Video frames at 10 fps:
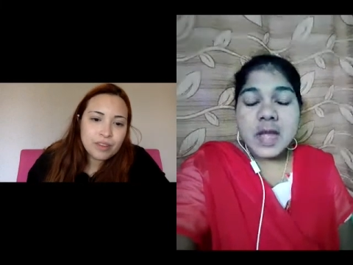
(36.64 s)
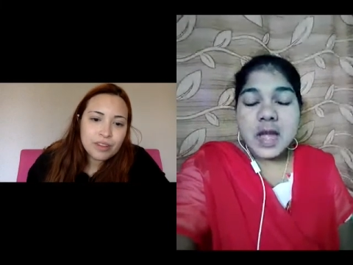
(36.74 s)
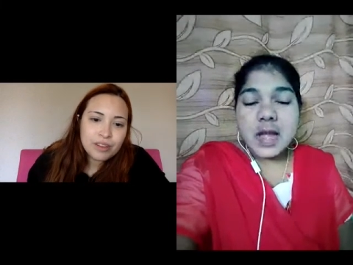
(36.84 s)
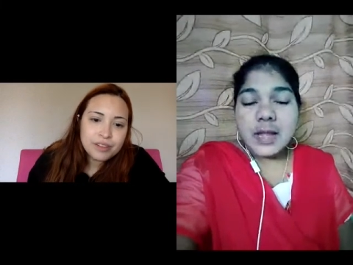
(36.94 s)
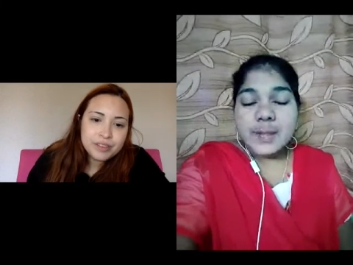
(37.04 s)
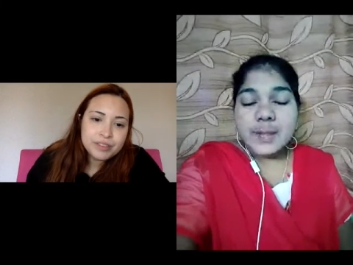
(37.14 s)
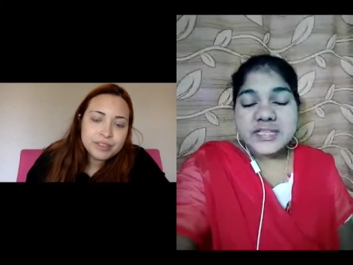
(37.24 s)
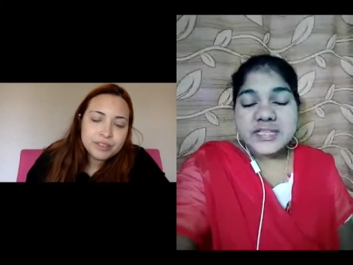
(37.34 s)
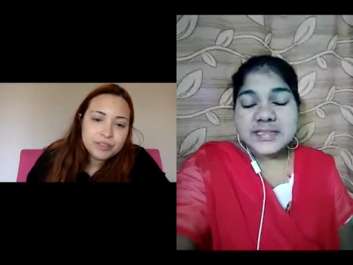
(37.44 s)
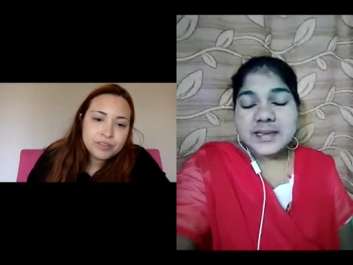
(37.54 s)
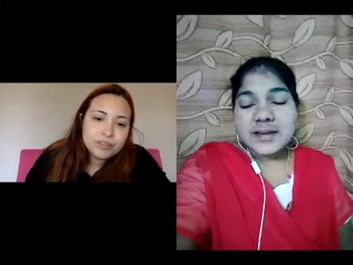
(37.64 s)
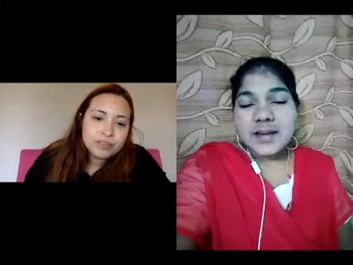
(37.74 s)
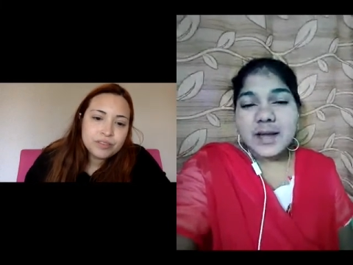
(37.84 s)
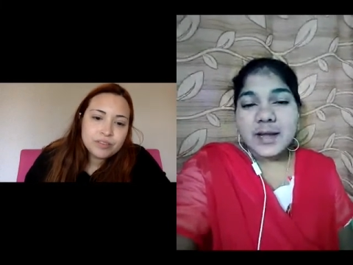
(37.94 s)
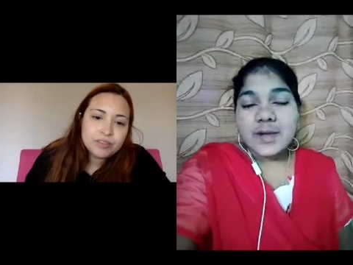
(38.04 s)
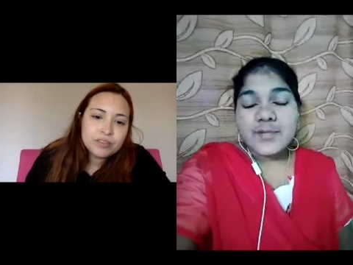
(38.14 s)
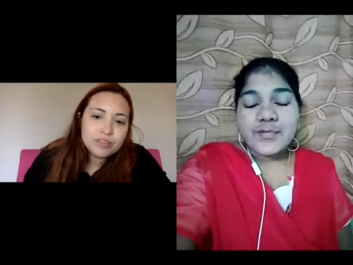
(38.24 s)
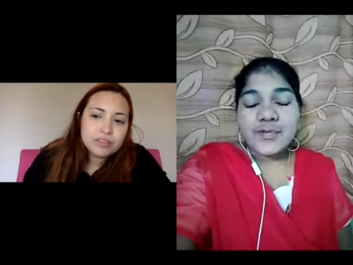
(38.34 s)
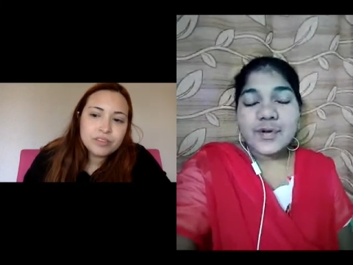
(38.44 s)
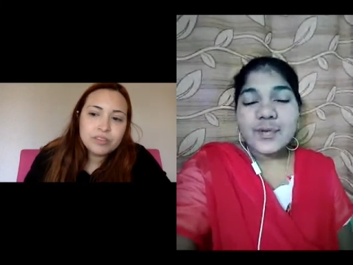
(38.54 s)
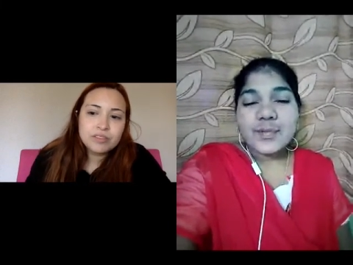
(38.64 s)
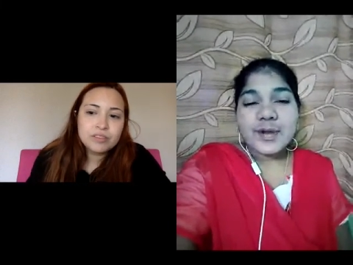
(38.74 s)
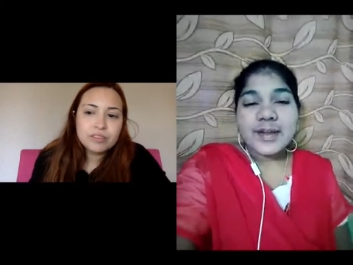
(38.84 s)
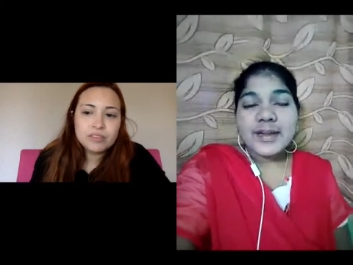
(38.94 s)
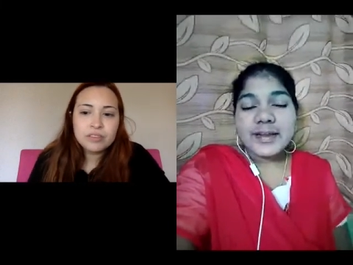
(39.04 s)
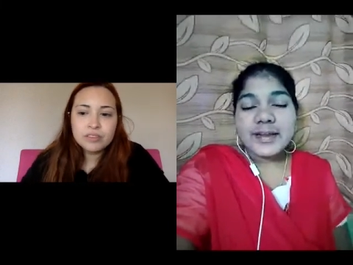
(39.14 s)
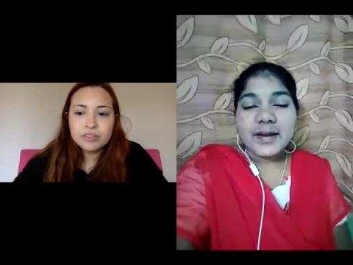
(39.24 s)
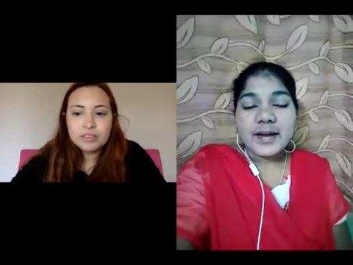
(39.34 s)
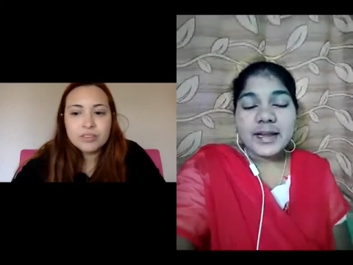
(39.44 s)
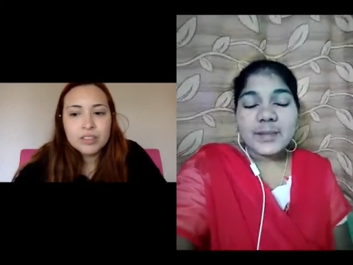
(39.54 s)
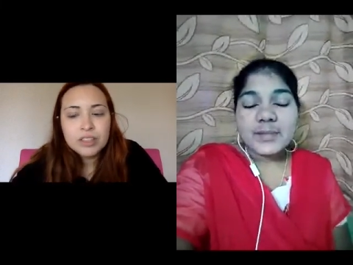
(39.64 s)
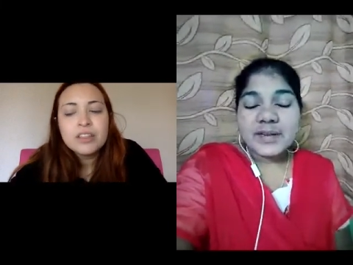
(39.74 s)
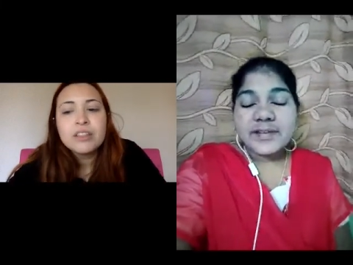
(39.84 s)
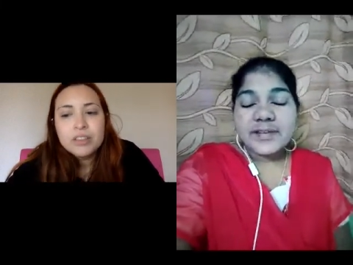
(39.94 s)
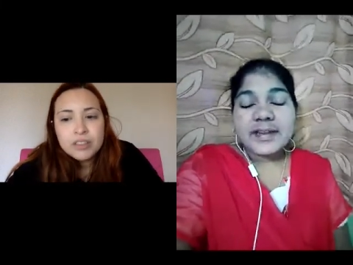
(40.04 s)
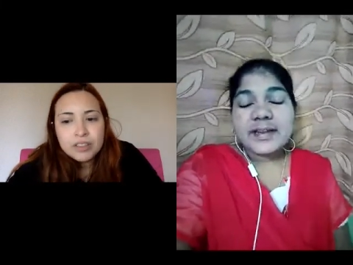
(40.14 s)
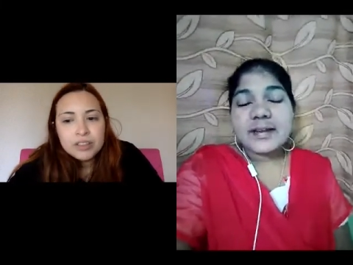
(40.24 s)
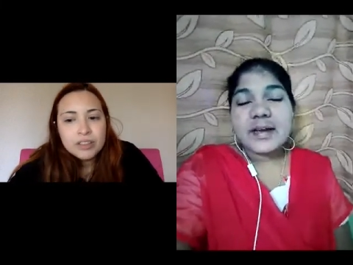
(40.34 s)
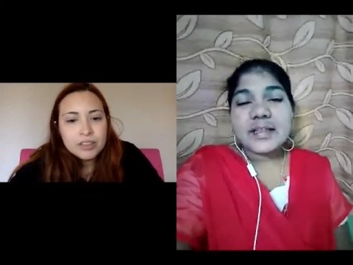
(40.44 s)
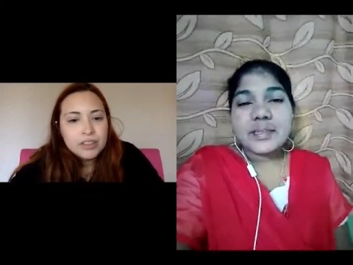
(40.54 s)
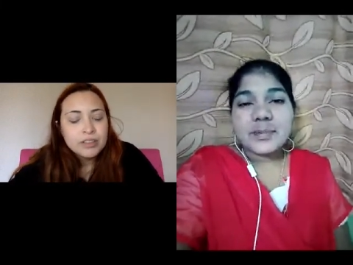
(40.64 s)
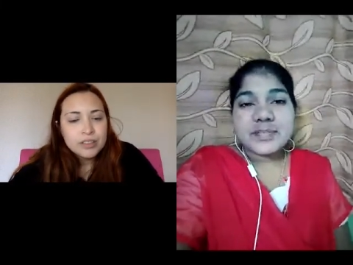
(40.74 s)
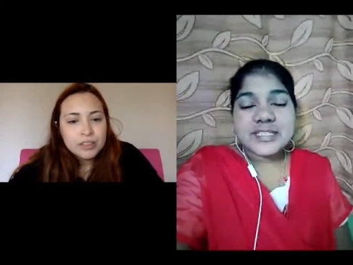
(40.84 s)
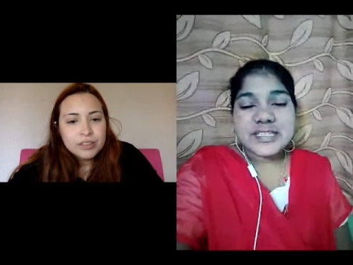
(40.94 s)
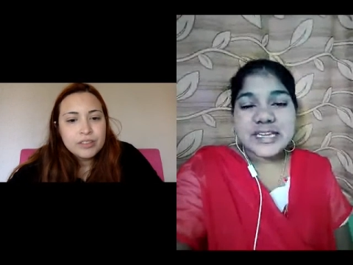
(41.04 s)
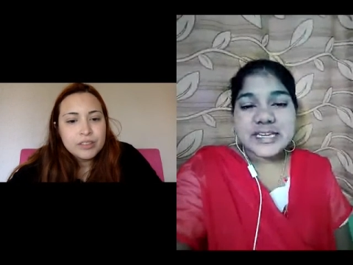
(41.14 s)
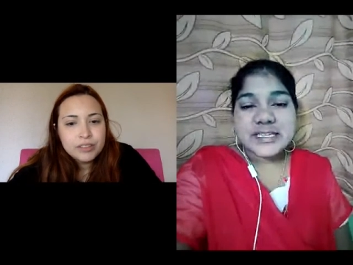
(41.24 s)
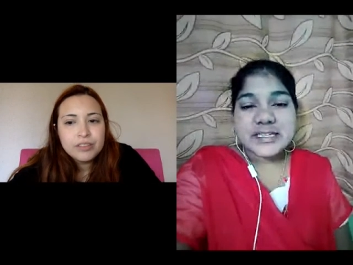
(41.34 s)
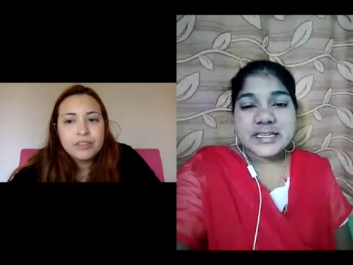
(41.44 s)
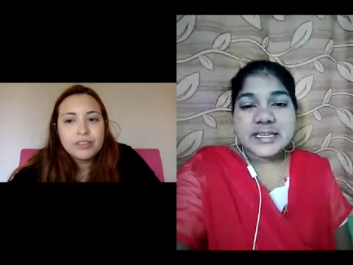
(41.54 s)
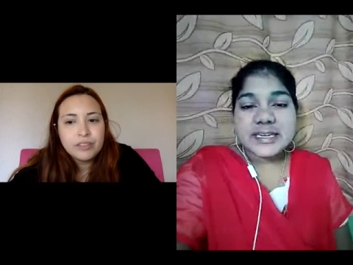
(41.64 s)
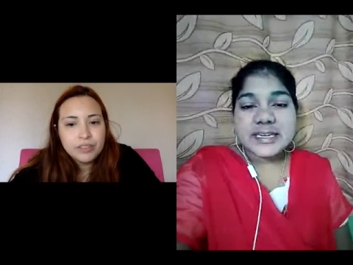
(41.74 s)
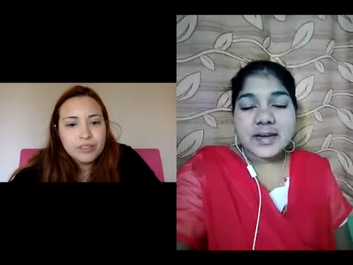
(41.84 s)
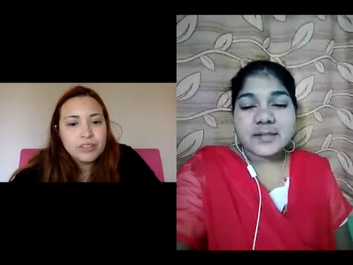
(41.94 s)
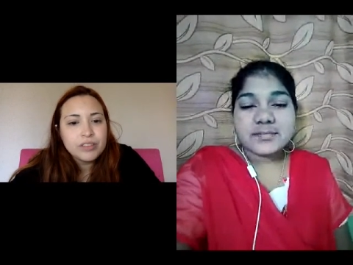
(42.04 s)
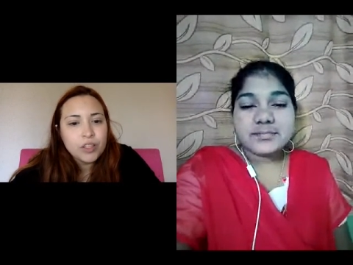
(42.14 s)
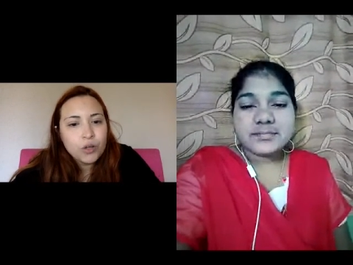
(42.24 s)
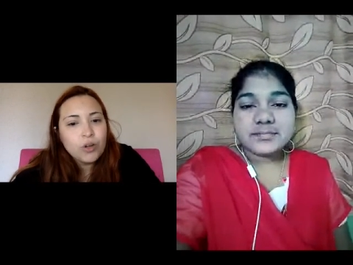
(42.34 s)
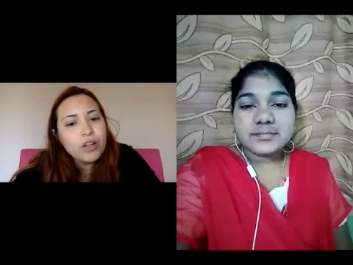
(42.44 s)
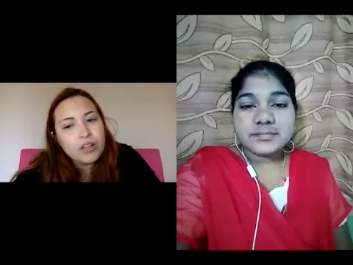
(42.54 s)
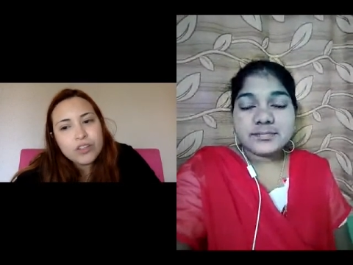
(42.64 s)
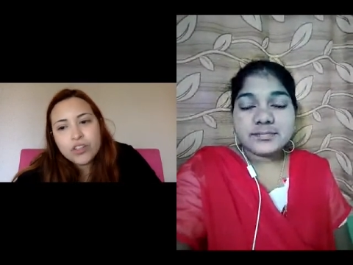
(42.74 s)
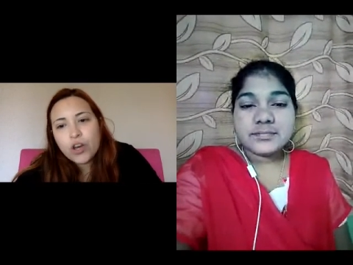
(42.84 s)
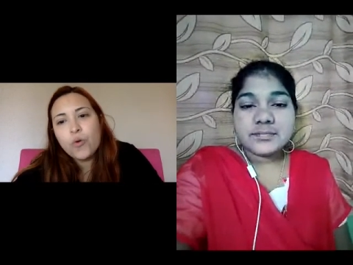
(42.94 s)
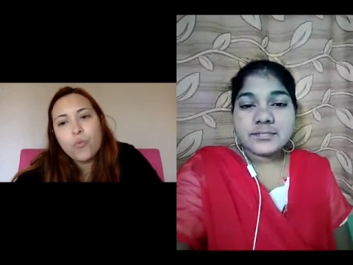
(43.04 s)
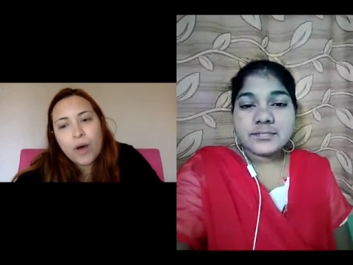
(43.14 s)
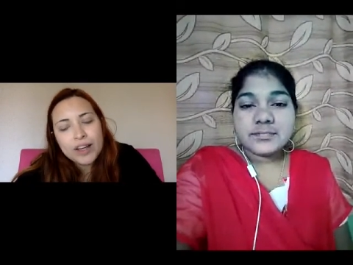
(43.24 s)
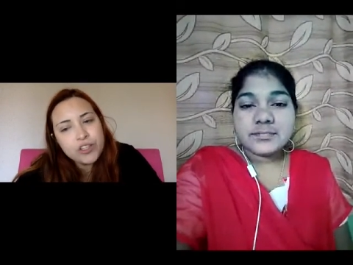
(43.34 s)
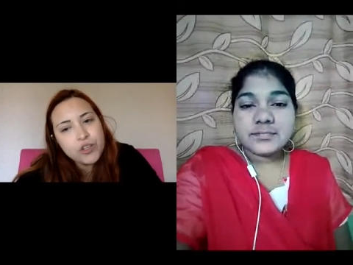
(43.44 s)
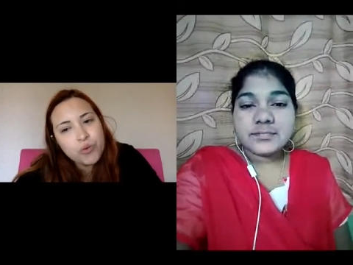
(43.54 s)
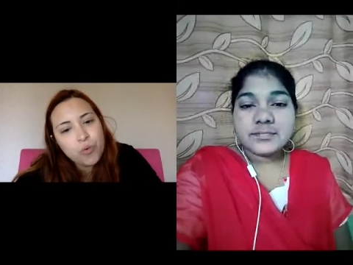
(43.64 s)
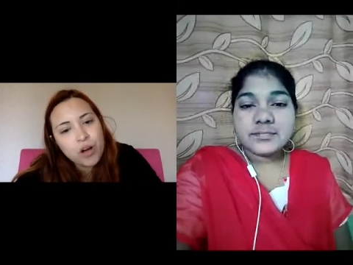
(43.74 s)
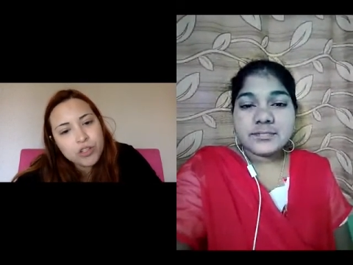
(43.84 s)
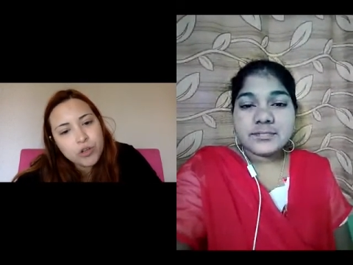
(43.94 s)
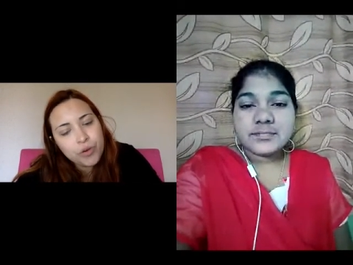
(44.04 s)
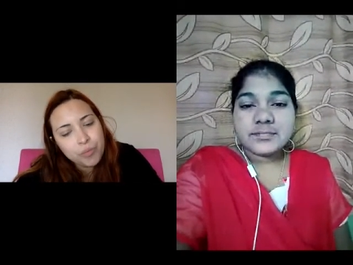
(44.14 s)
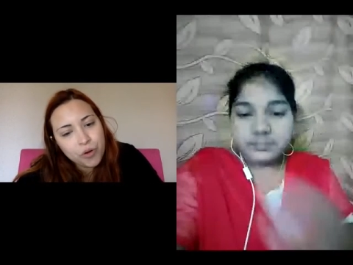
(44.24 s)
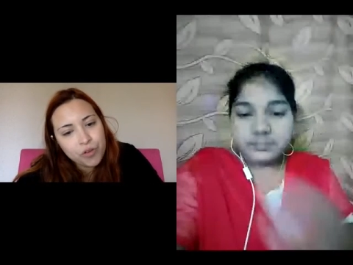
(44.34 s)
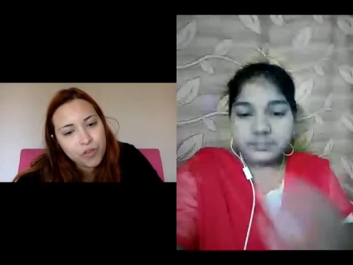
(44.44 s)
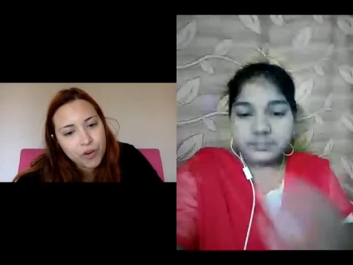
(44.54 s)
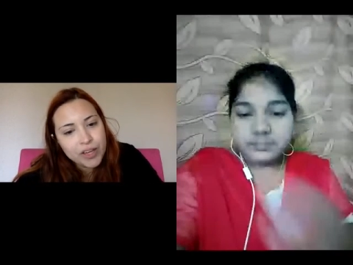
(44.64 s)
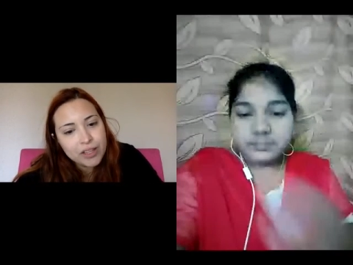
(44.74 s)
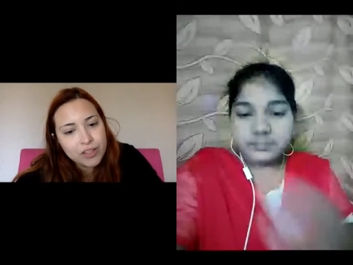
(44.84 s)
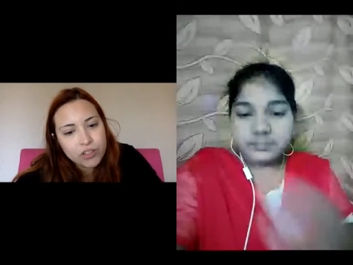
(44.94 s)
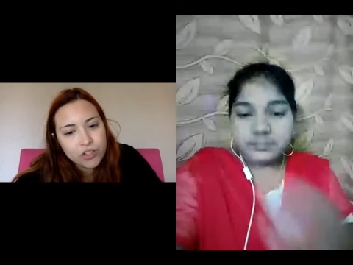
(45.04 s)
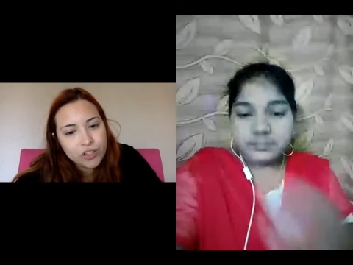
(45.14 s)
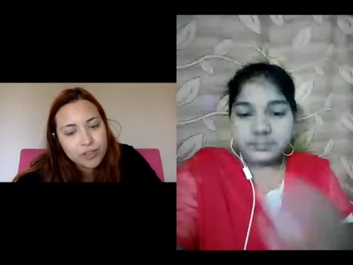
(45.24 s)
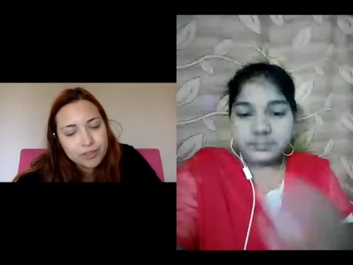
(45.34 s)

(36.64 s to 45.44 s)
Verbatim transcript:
Speaker 1: I am Jessica La. I am from India. I am living in Andhra Pradesh state in India.
Speaker 2: Cool. So why do you want to improve your English?